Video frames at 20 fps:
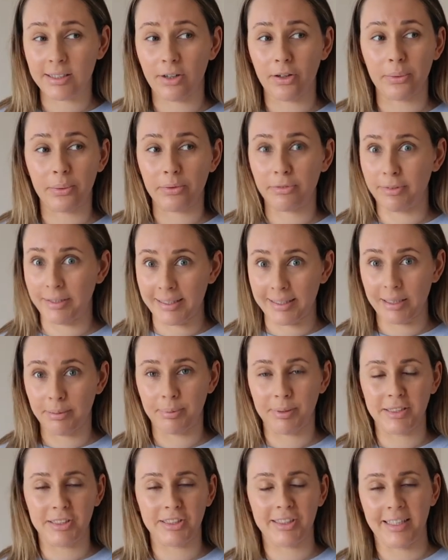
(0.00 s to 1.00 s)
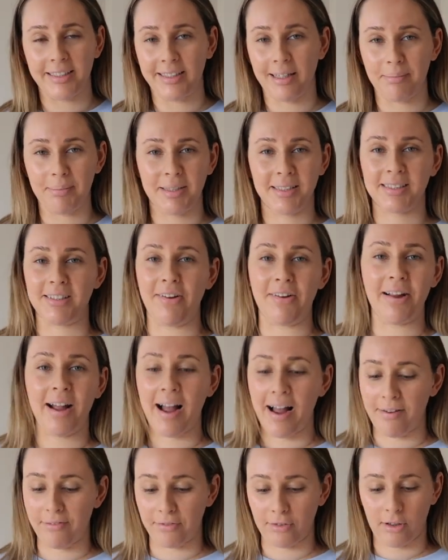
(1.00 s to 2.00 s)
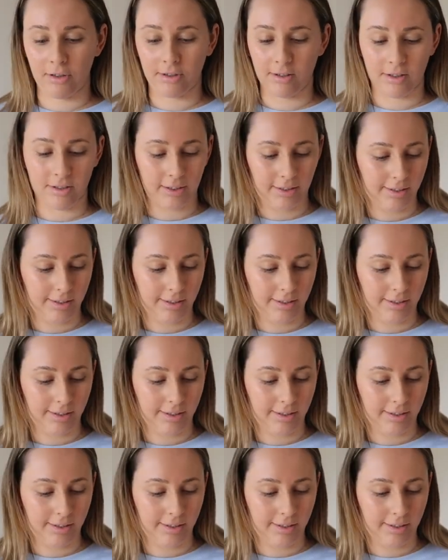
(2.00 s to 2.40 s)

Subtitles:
I would really appreciate that because I have not got a